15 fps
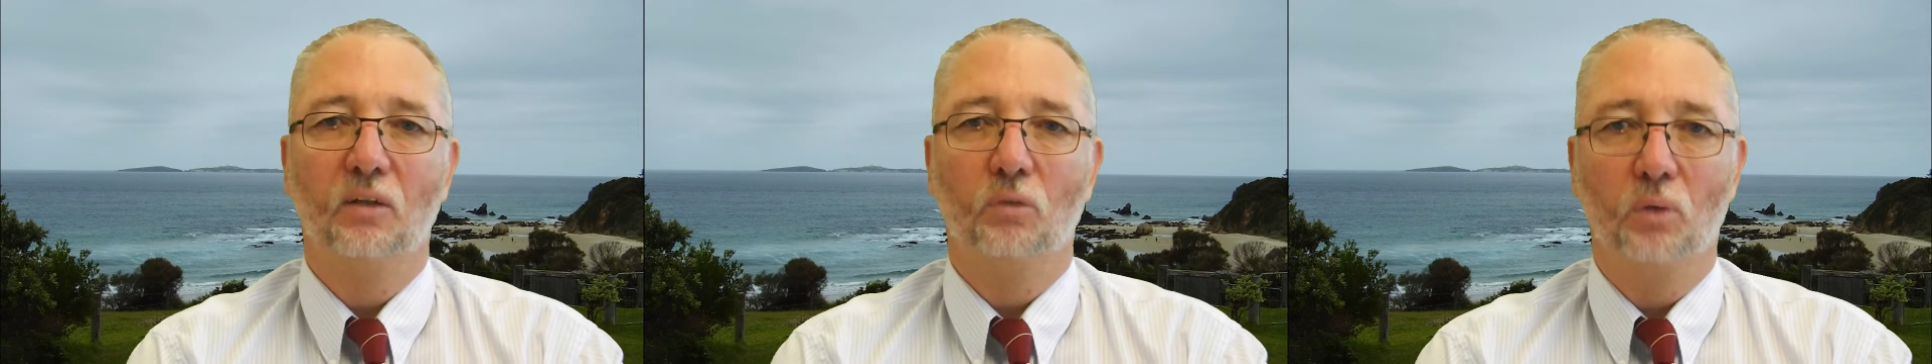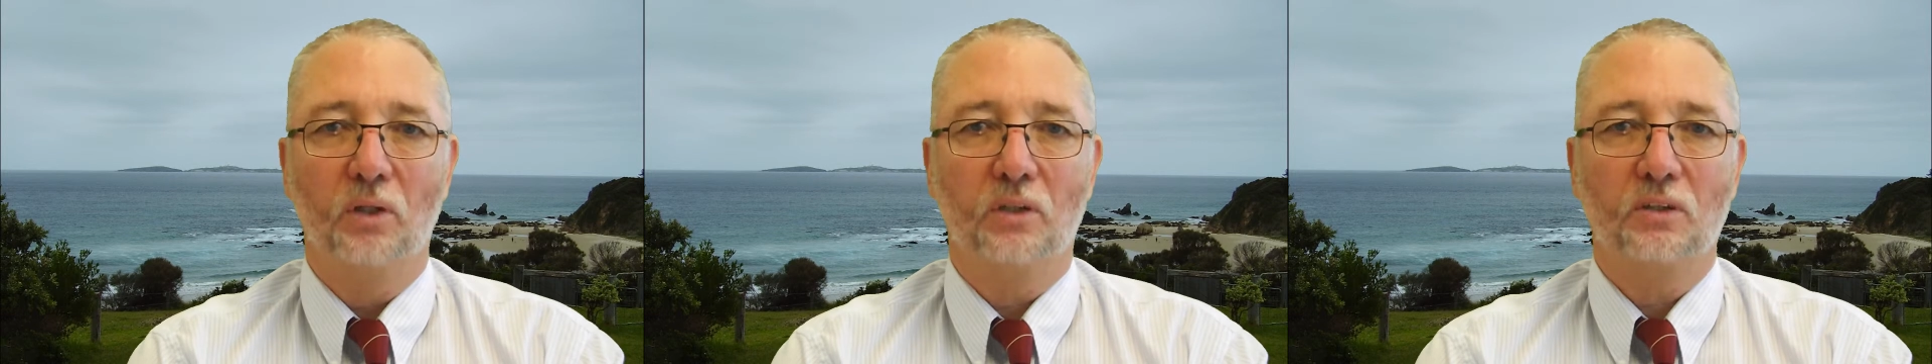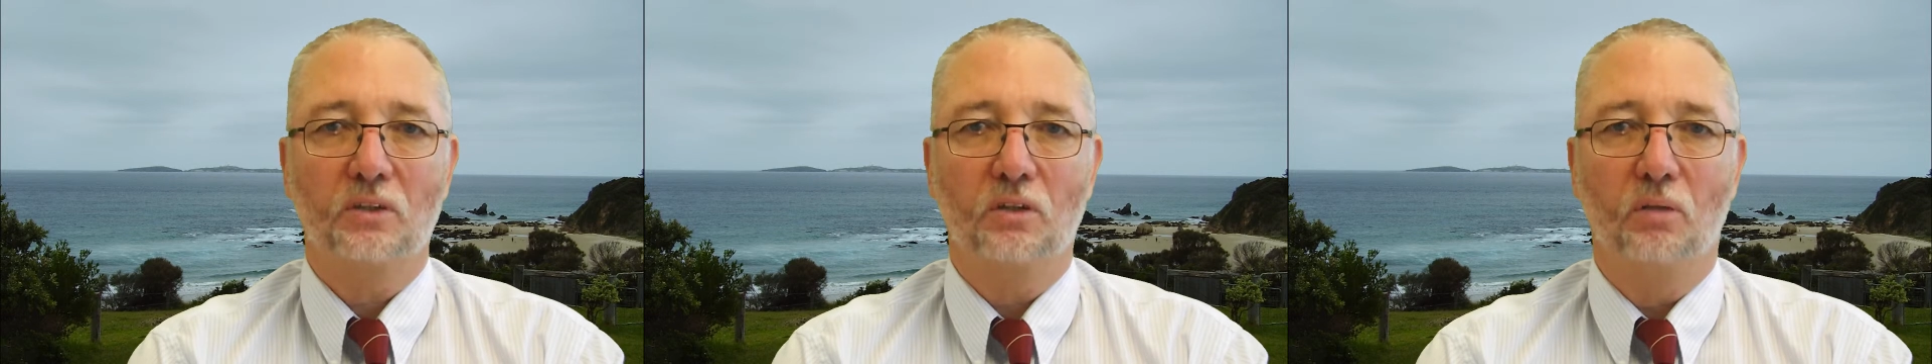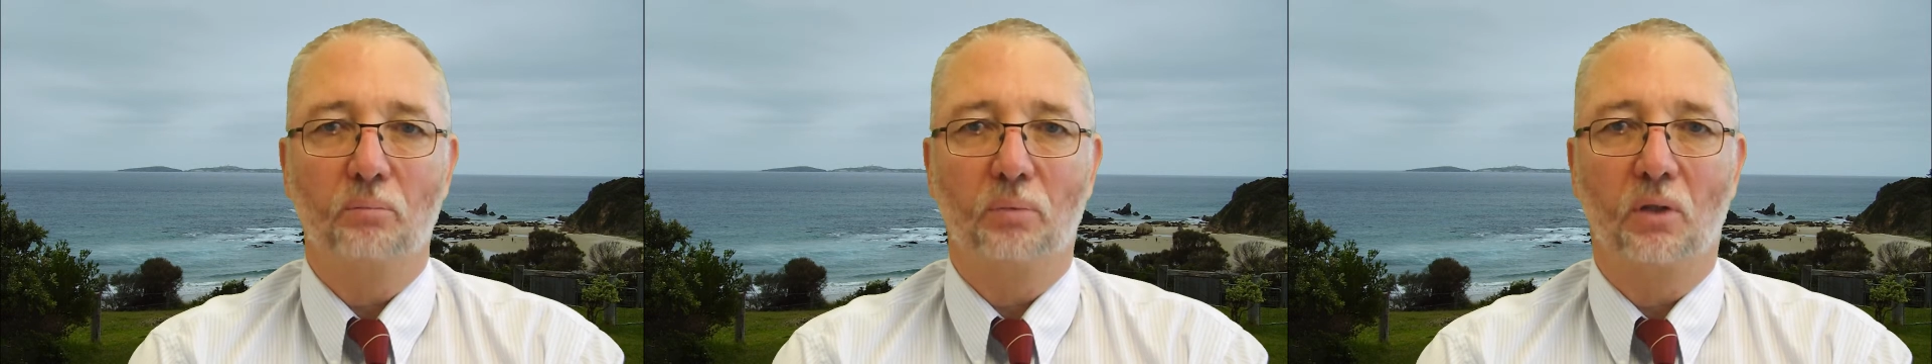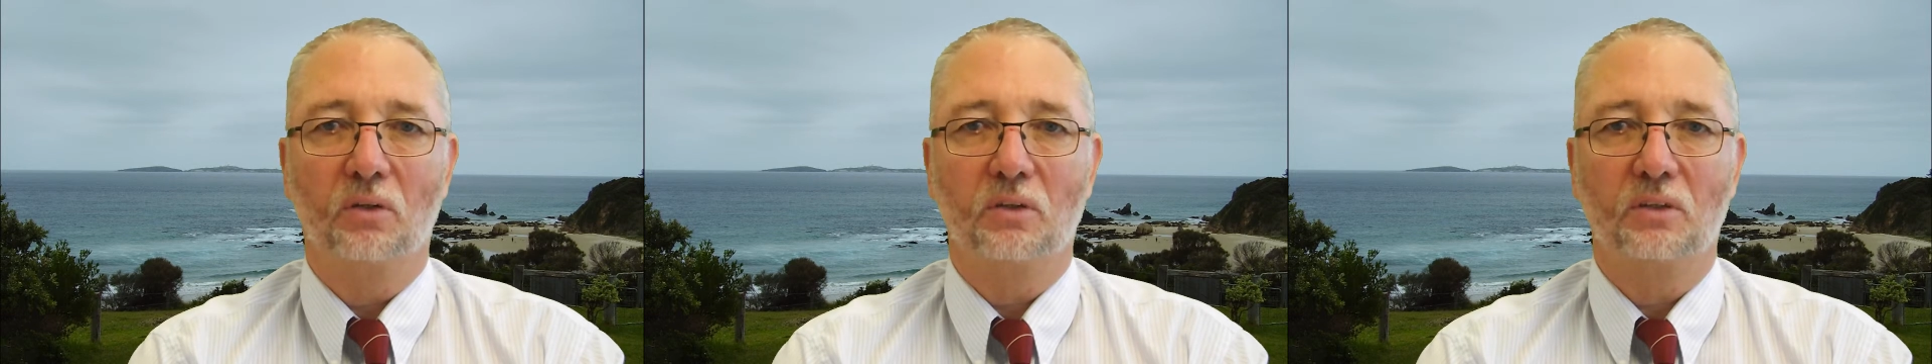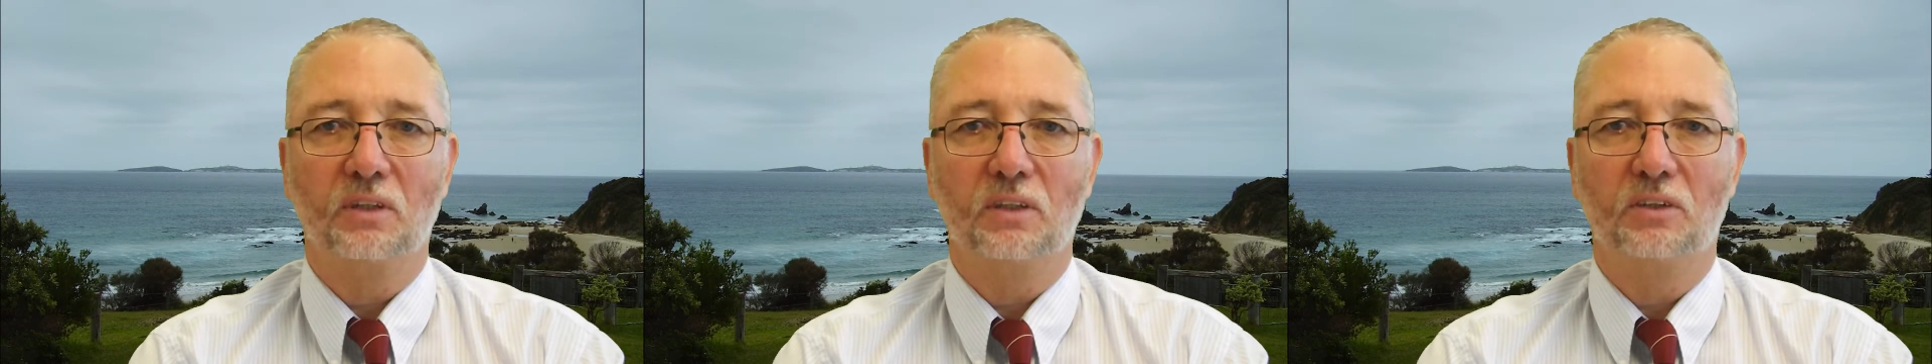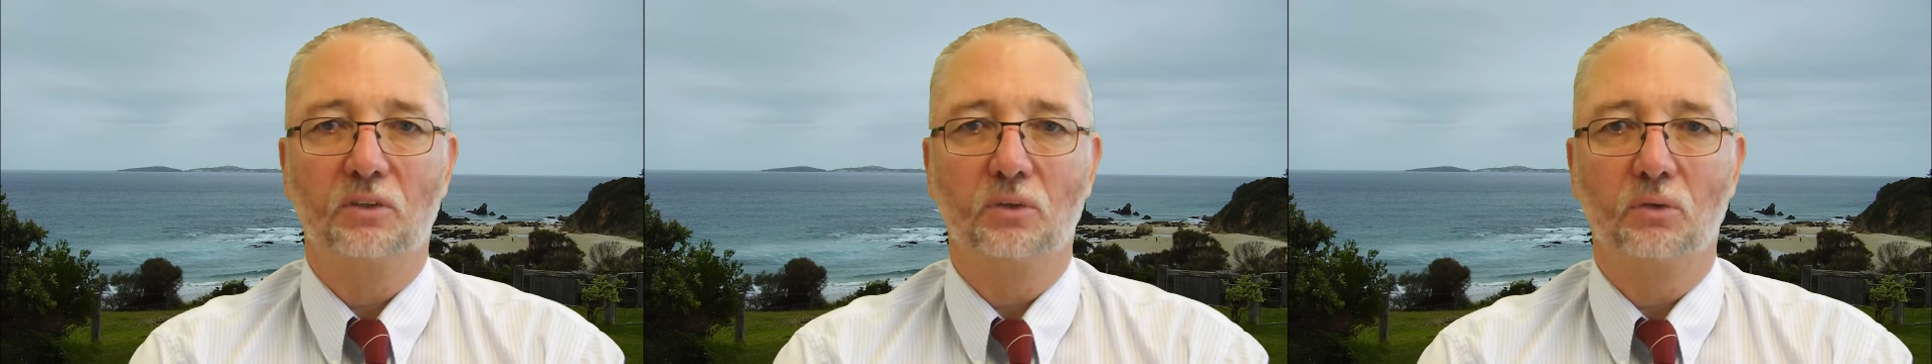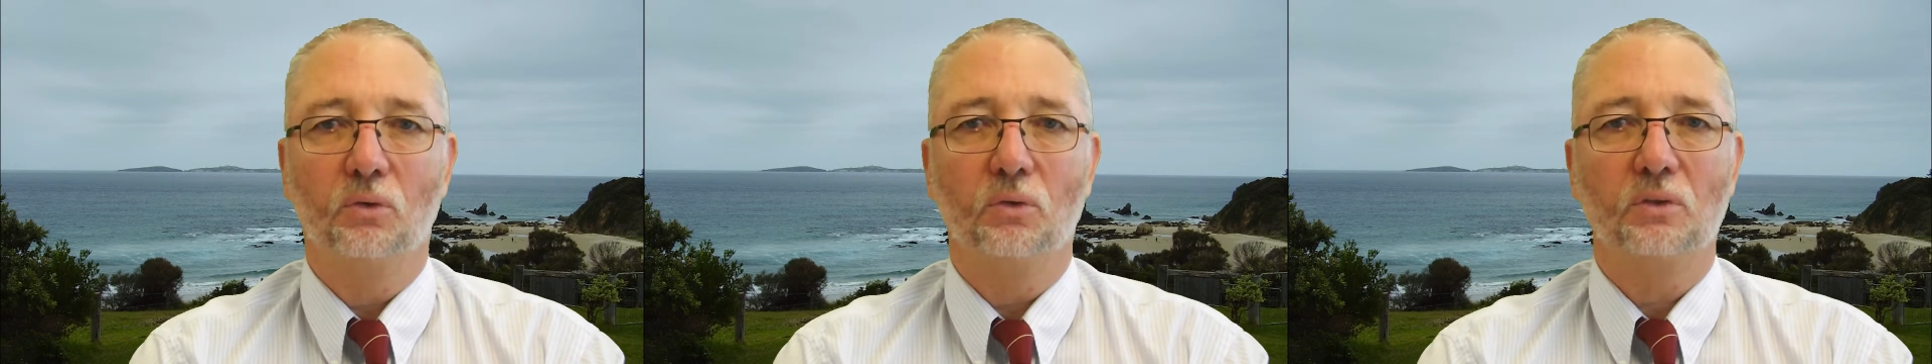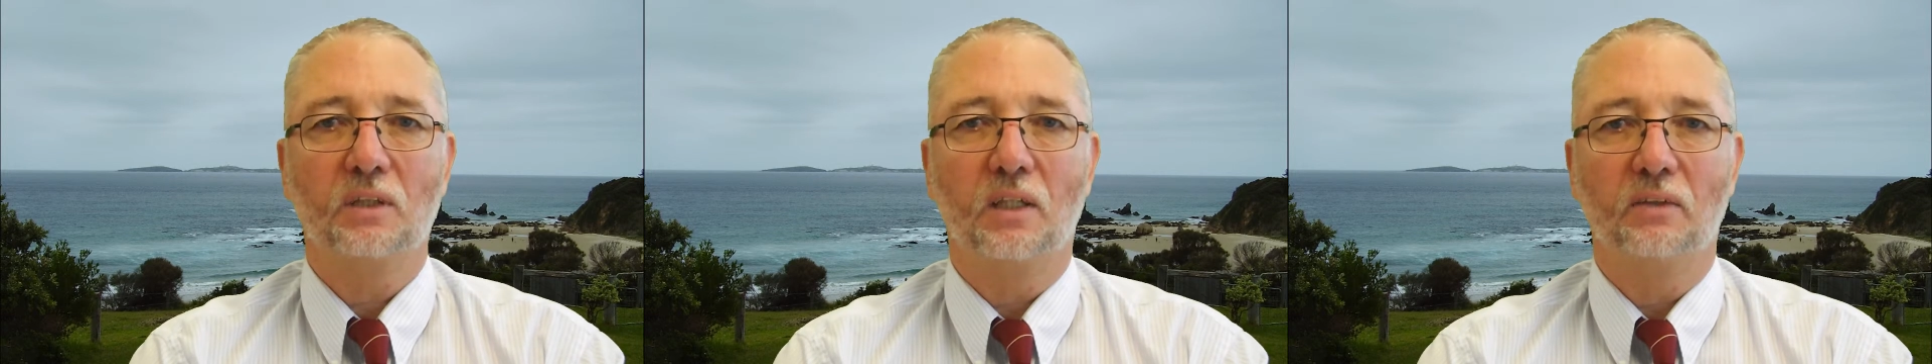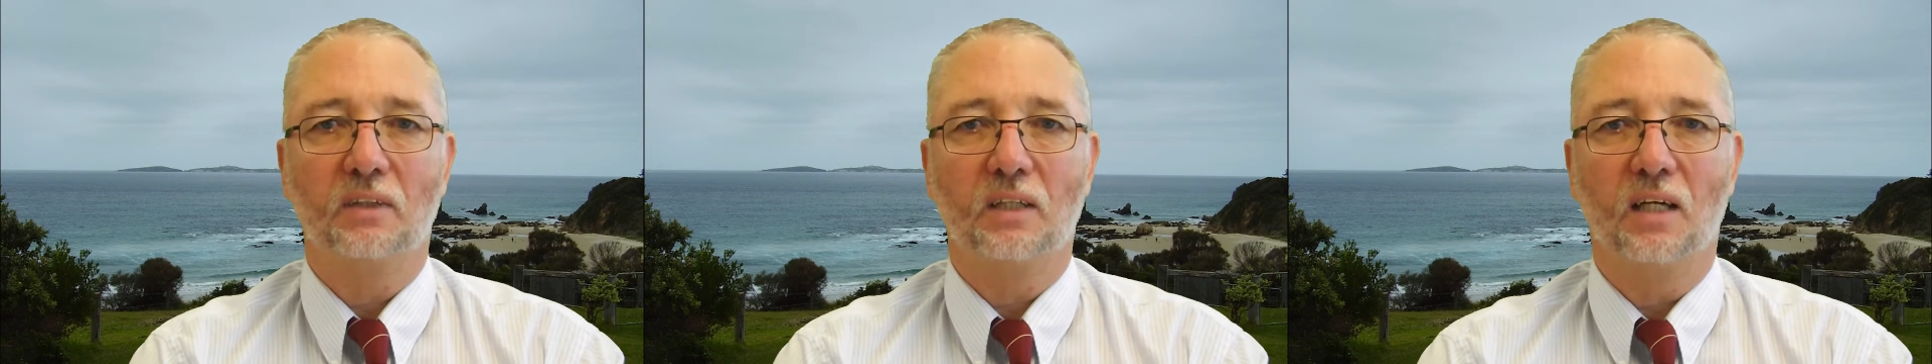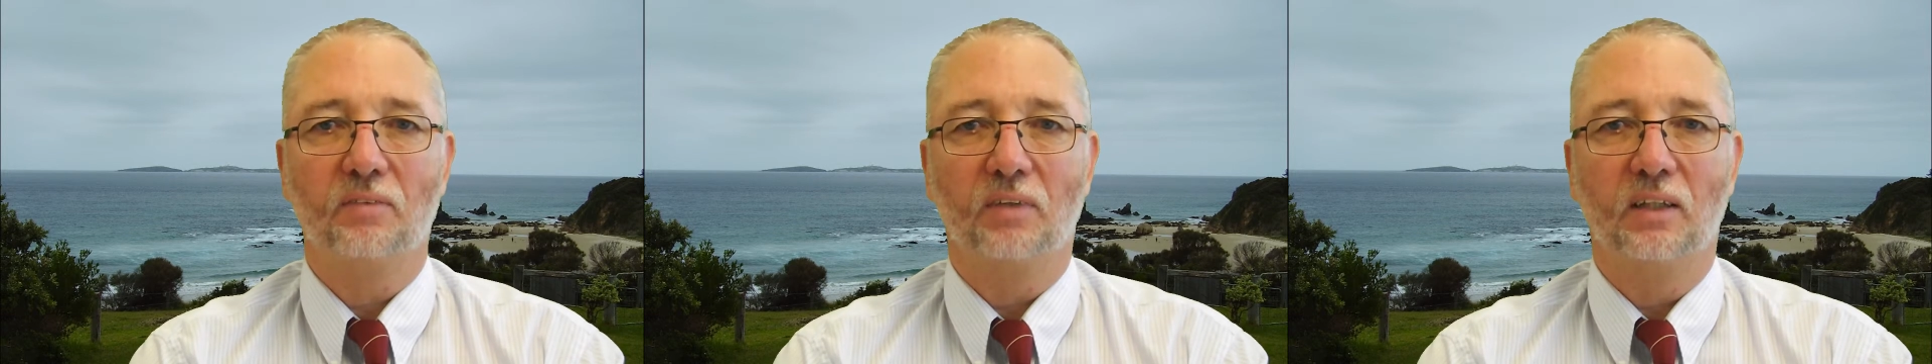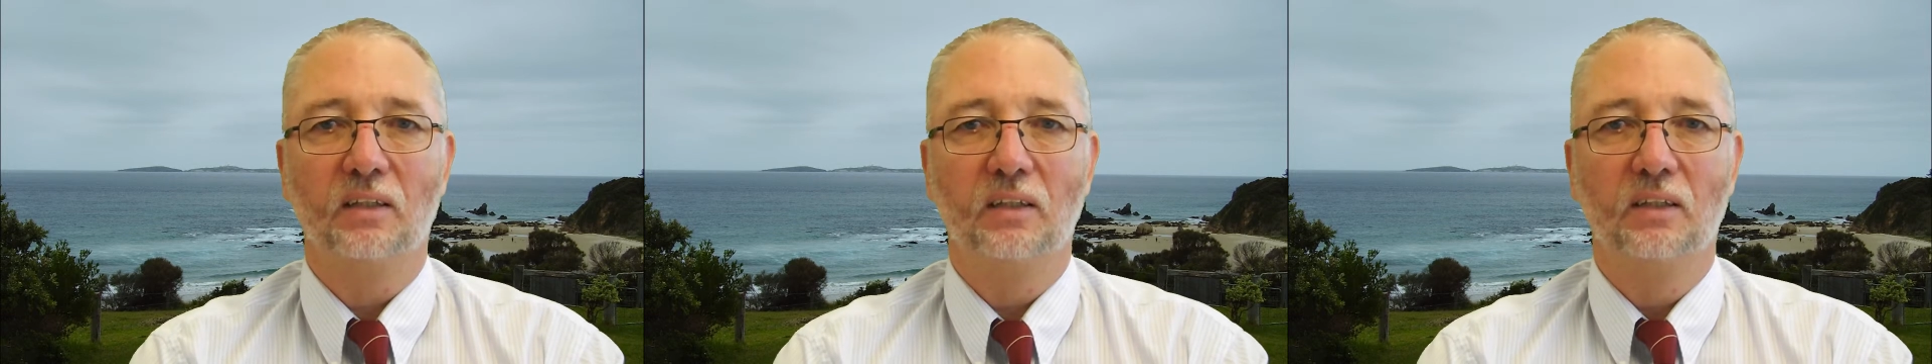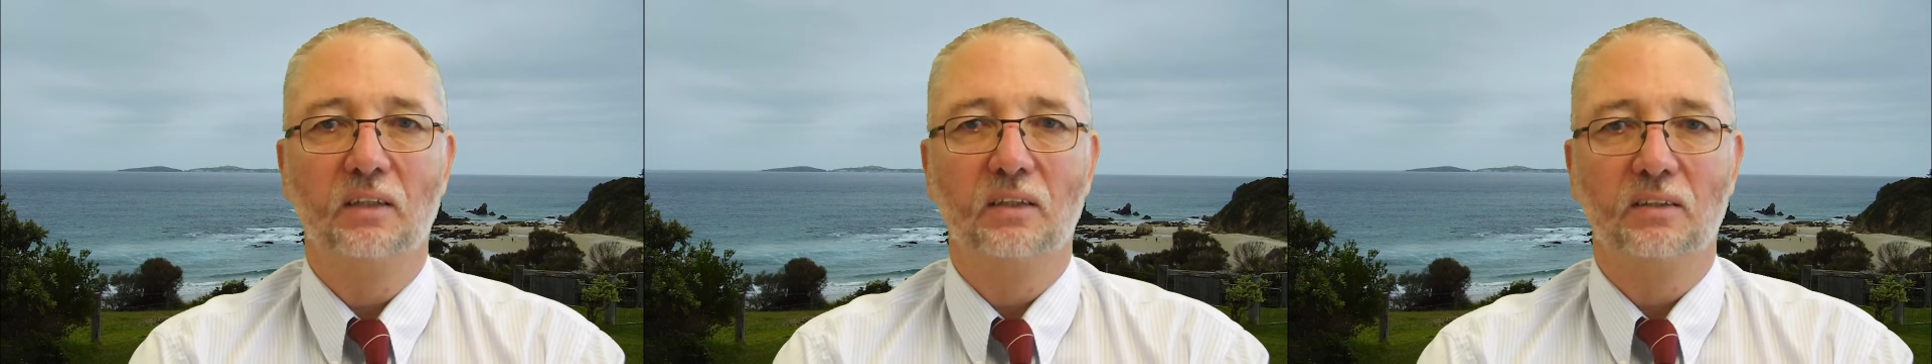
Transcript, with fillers: workers' comp policies should also cover